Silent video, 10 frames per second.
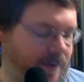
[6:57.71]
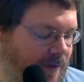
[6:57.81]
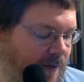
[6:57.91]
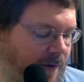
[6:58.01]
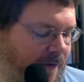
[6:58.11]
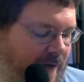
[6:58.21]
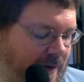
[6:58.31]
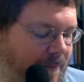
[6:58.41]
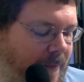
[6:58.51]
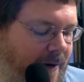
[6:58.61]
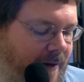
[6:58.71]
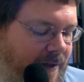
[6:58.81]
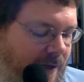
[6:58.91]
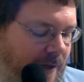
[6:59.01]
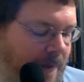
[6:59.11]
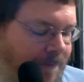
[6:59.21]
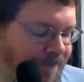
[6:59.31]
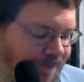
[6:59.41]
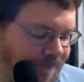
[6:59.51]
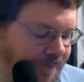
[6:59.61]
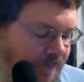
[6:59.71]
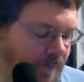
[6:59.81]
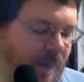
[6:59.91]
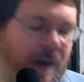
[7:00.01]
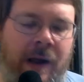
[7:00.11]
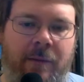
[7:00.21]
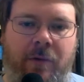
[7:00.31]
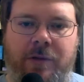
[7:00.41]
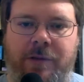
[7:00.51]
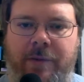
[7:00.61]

So it's sort of like a marriage claim. I'm going to be